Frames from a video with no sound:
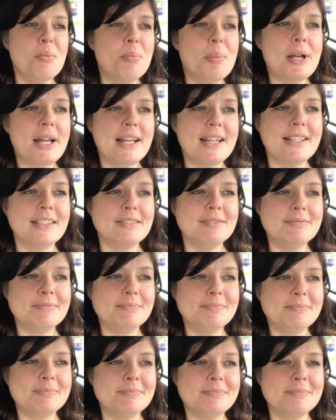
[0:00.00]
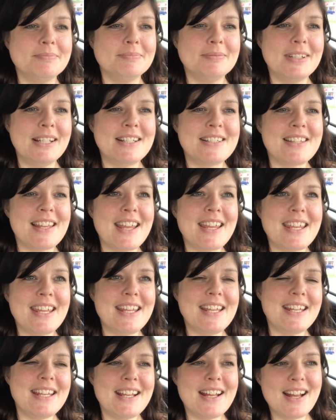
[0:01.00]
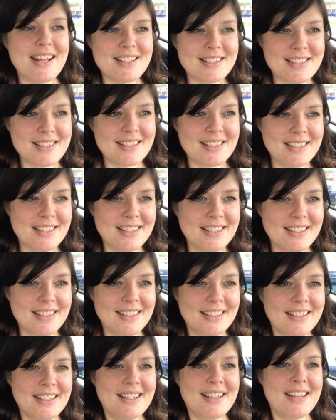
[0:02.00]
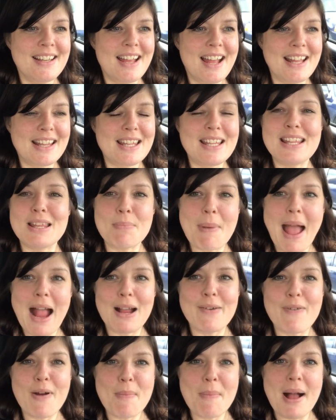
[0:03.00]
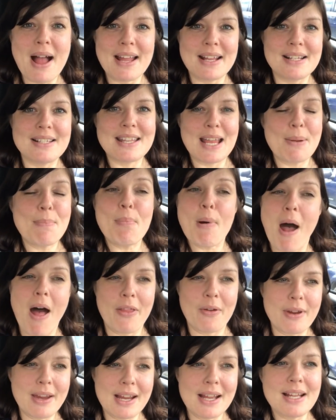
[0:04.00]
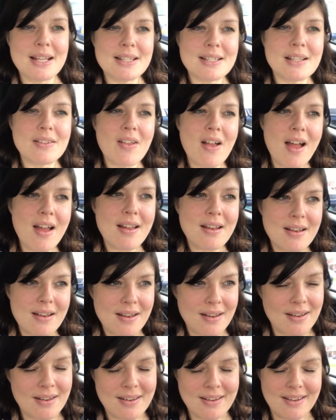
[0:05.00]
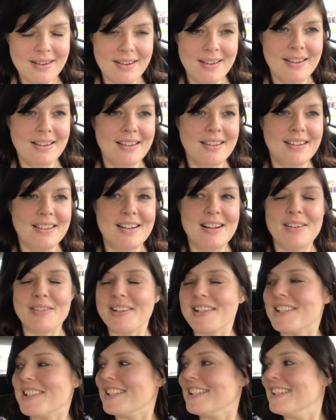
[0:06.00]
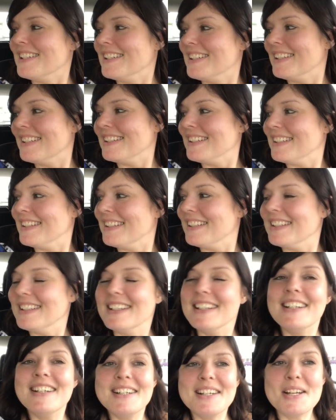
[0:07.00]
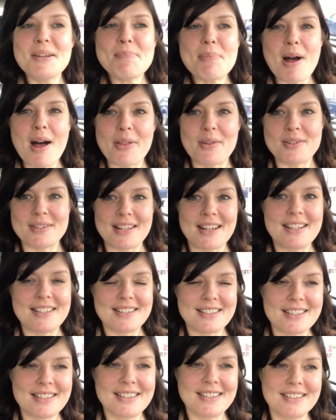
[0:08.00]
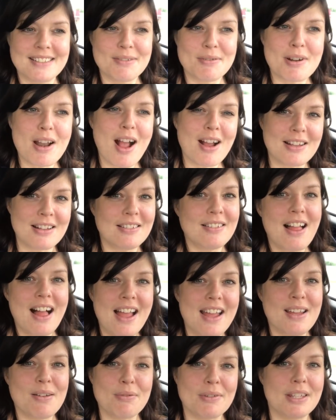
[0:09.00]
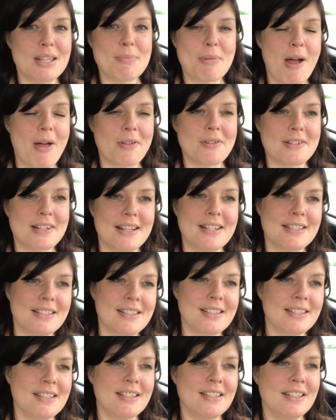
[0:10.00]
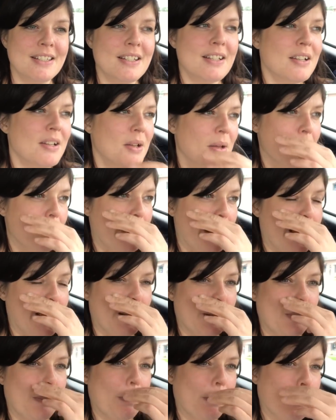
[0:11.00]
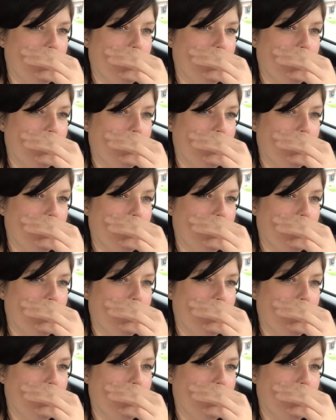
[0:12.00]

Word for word: But it's like eating us in the back of our minds, like bothering us a lot. Huh, Richie? Yeah. It bothers us. We're not gonna lie, it really bothers us. But